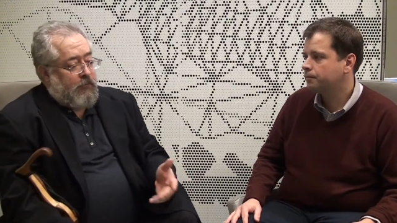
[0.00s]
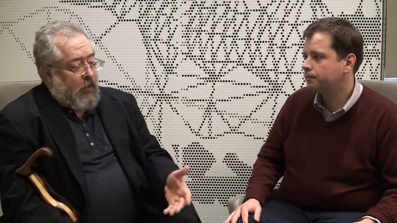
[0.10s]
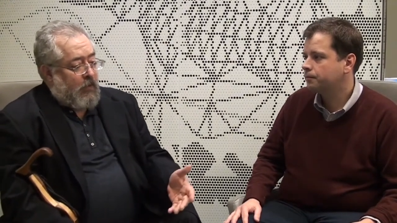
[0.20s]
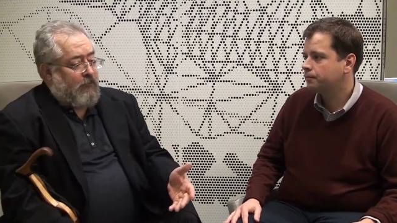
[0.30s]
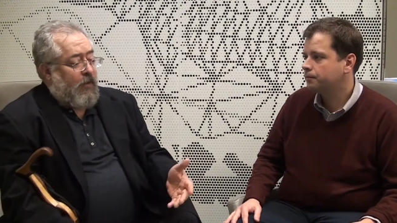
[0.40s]

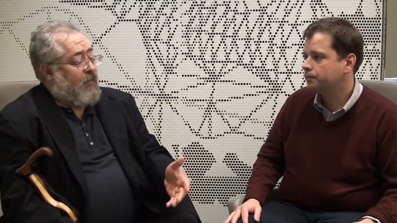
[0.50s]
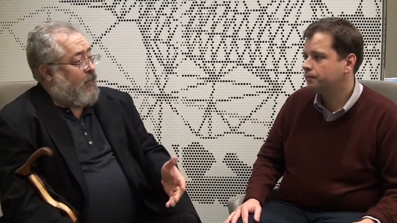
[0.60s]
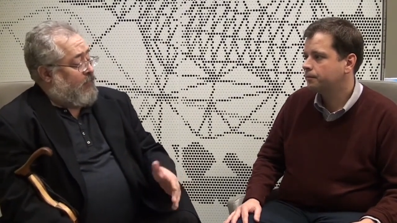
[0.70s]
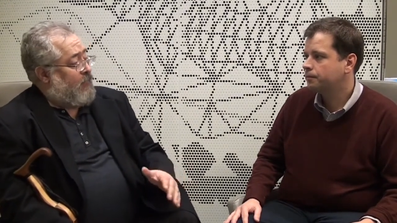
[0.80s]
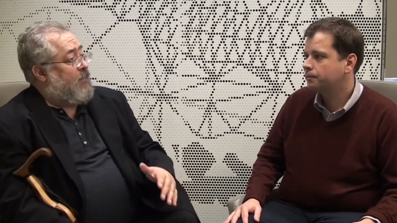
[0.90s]
Speaker 1: verify
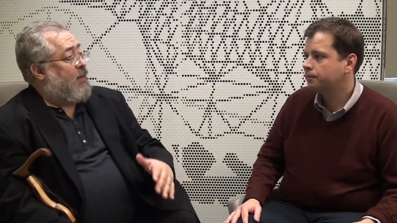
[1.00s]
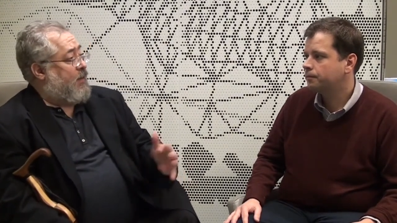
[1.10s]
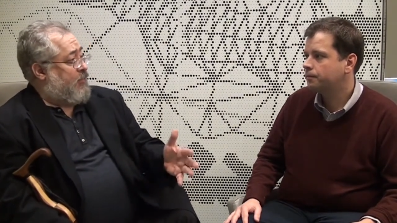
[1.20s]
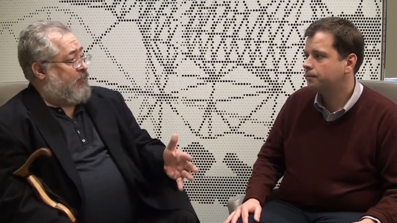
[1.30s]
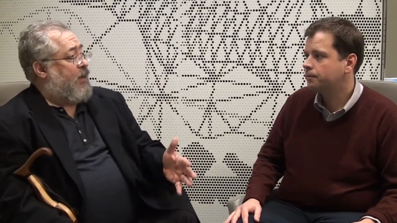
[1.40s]
that they've met
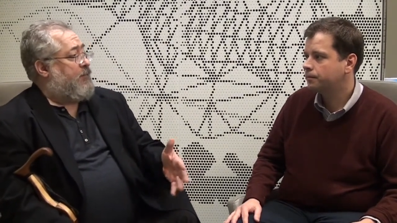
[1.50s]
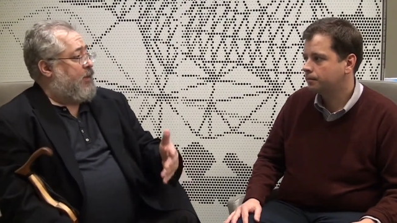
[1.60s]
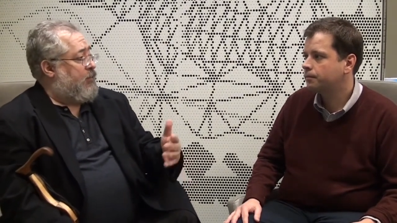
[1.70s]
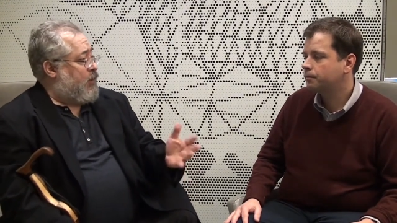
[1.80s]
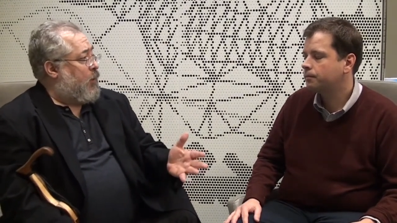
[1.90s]
their
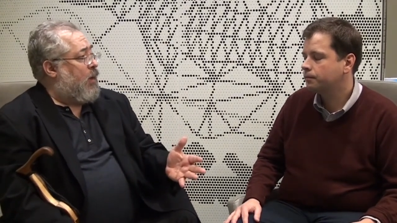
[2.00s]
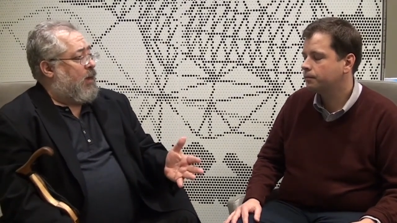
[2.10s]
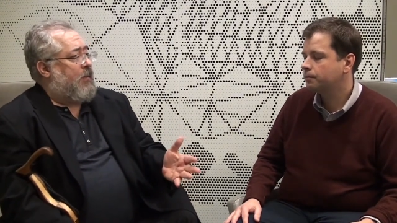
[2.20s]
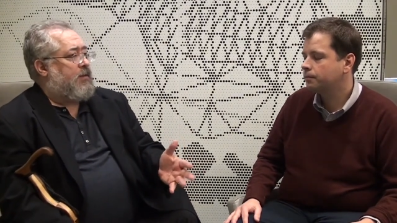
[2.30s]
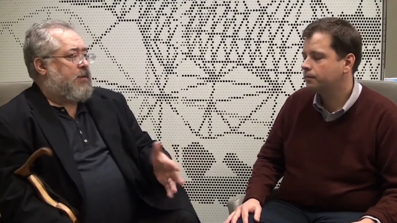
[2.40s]
safety
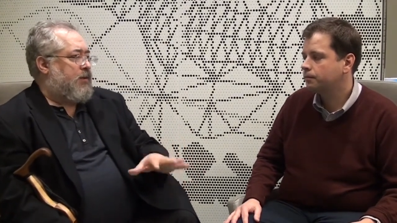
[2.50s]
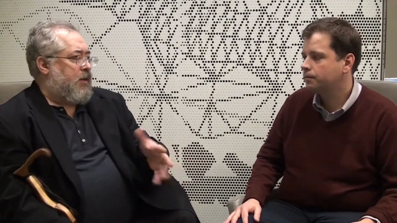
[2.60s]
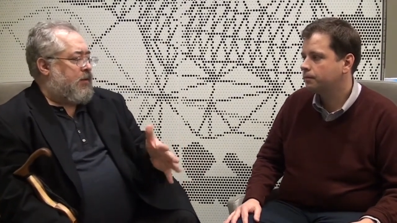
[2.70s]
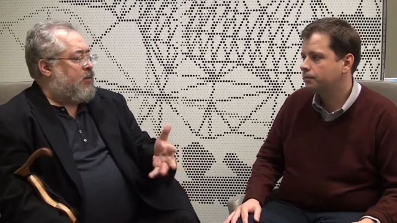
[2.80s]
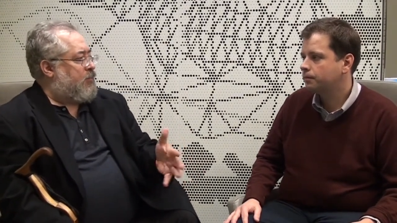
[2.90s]
requirements, because
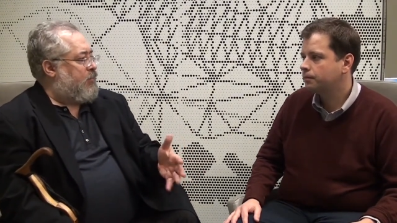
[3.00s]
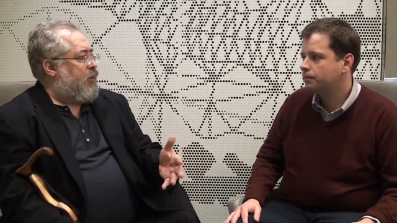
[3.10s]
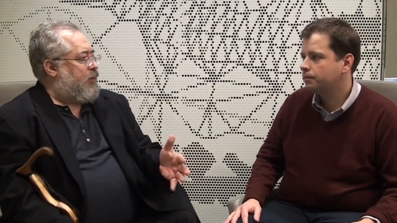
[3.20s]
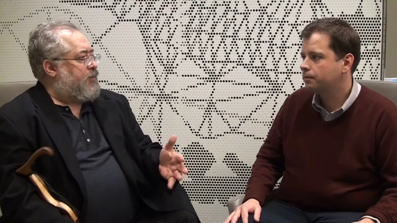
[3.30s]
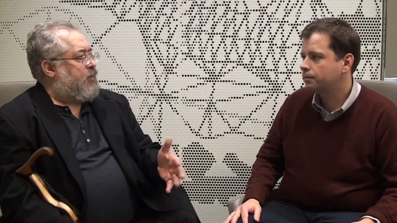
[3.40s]
there
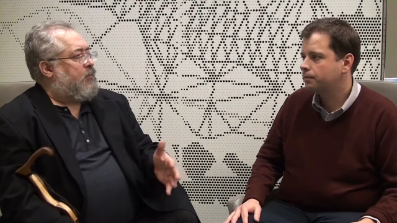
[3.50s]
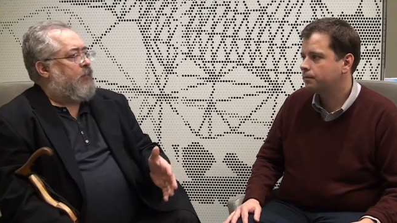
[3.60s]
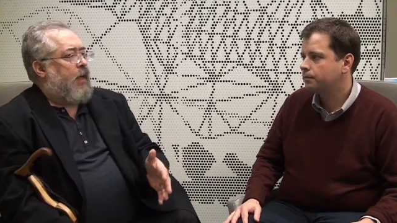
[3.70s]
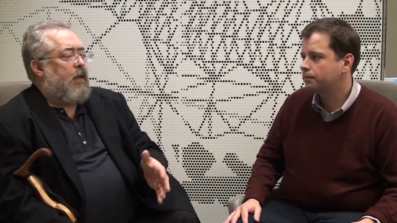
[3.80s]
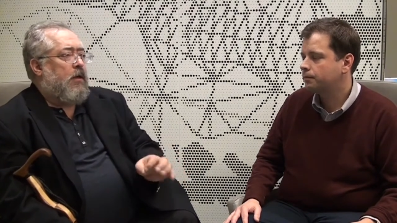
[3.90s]
was a
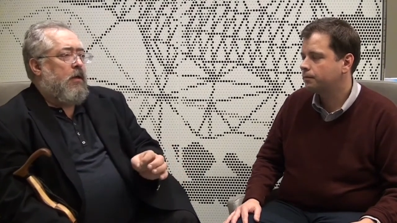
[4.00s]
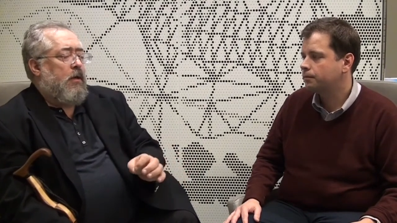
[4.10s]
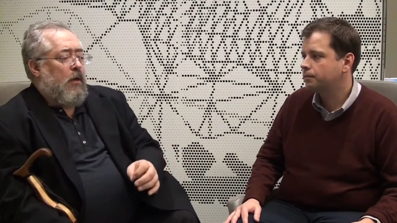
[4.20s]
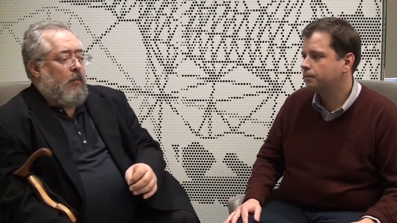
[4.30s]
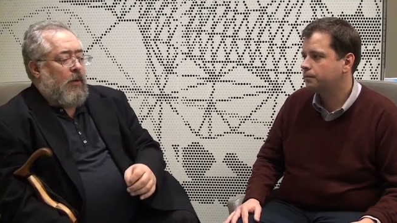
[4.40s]

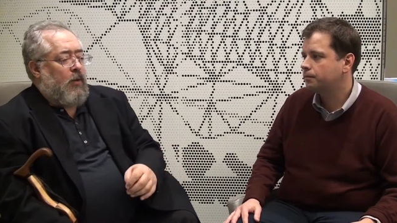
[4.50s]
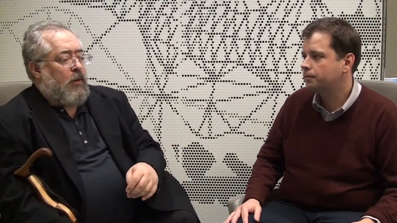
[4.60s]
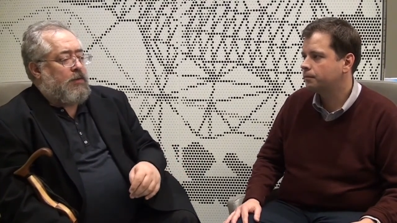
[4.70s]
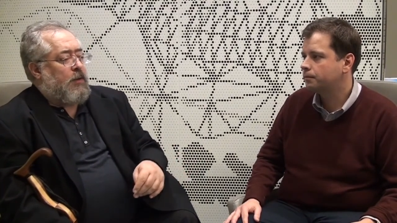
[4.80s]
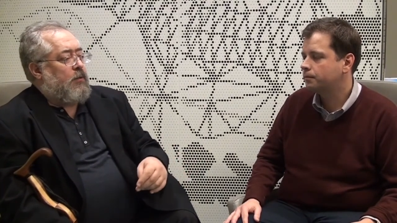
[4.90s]
mm. but
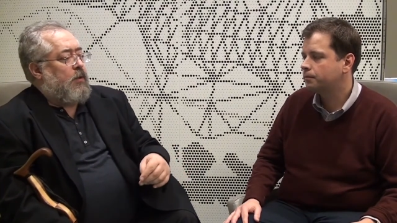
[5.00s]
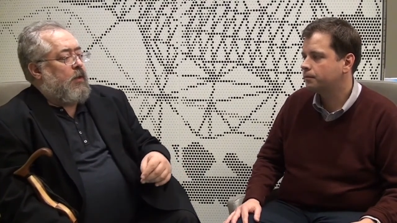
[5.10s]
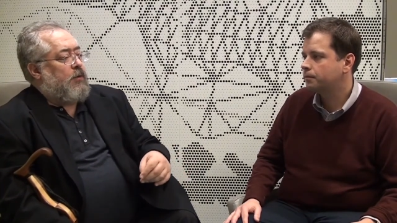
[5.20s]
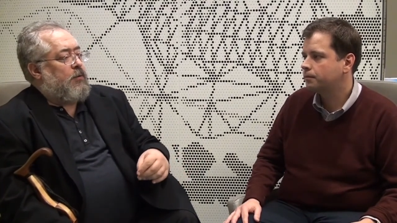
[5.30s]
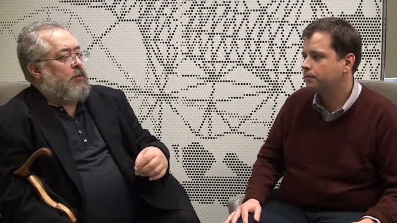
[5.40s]
also
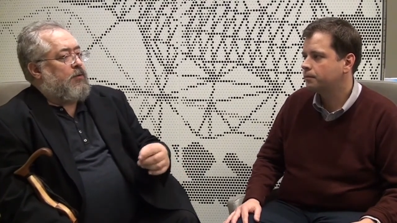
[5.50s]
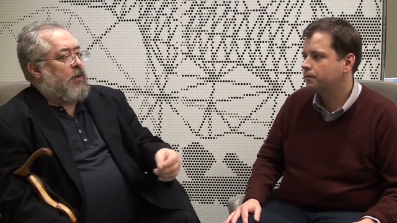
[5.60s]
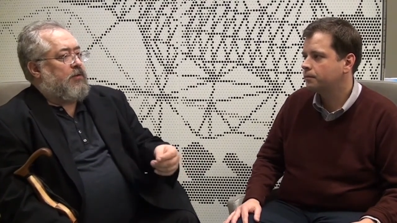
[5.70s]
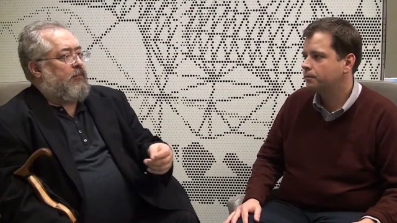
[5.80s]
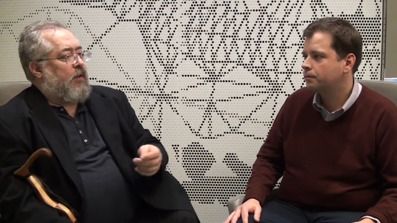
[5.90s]
to
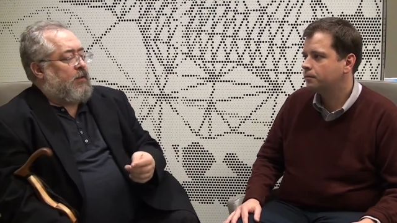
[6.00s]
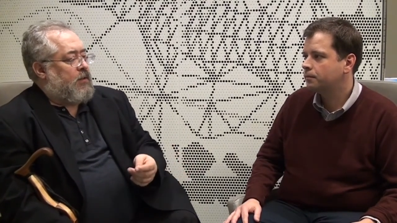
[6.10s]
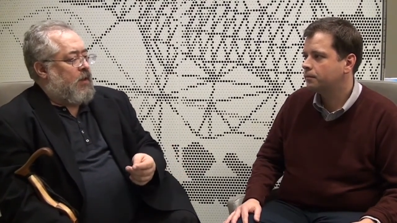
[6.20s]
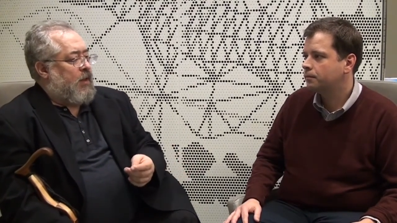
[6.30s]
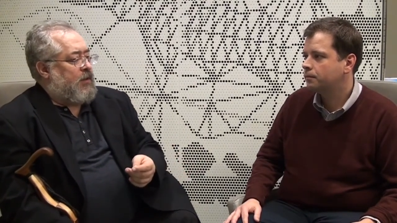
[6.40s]
justify
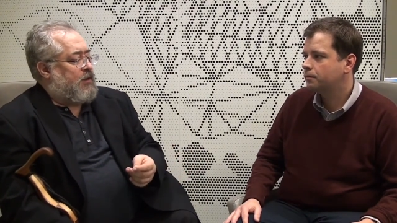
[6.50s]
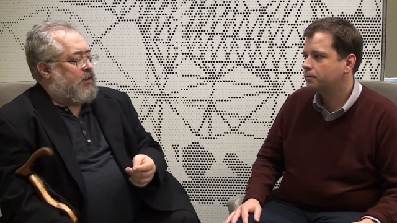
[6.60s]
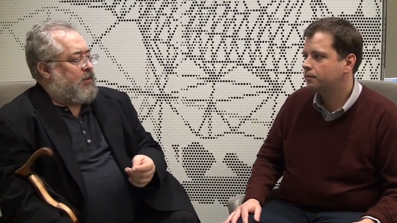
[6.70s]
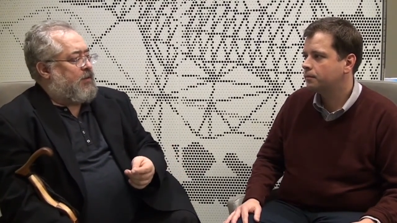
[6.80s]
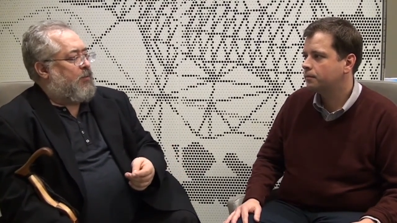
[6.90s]
design
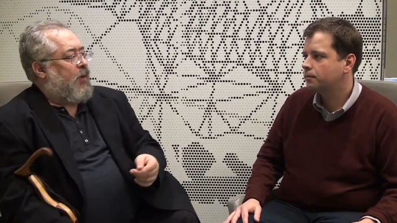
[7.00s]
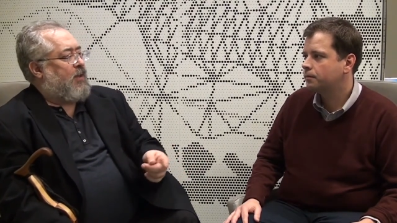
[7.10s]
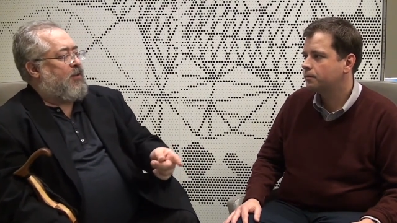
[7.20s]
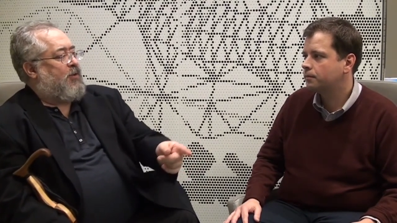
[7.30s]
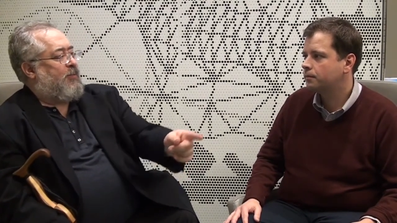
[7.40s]
decisions.
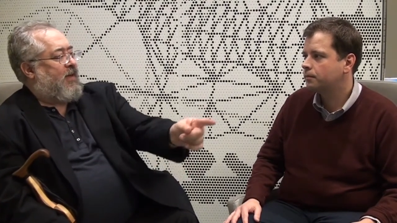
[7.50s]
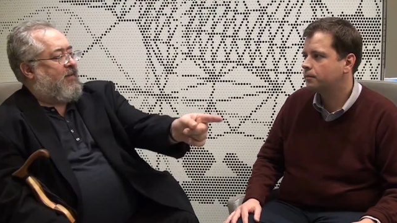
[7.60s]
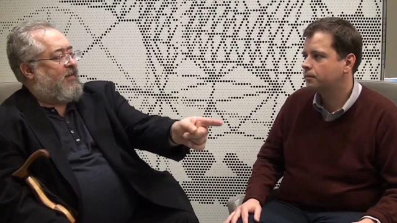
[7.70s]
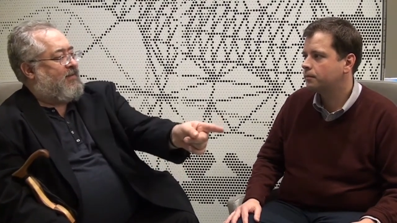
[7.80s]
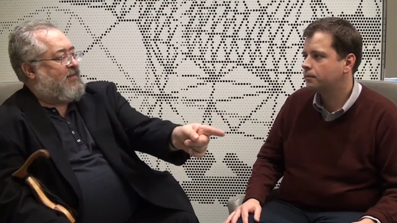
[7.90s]
Why did you
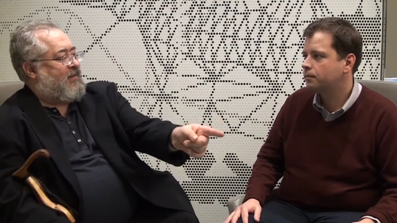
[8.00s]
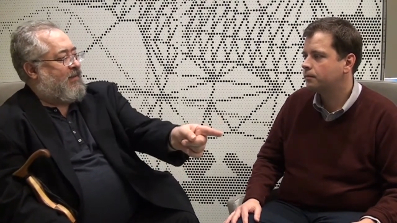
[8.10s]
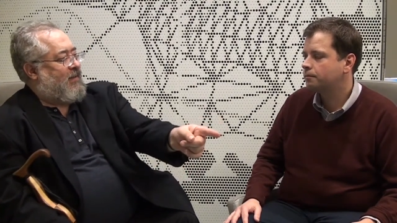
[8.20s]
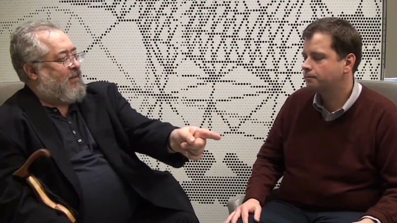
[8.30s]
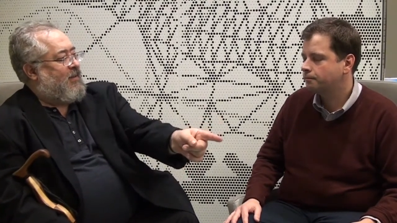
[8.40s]
pick this
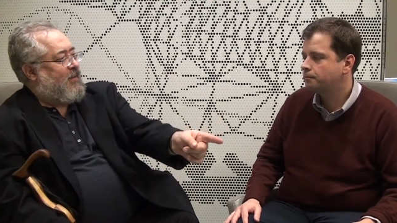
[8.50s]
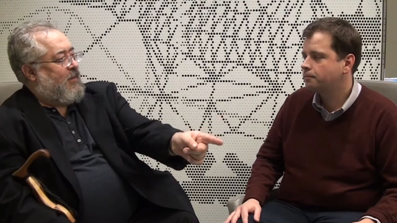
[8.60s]
uh,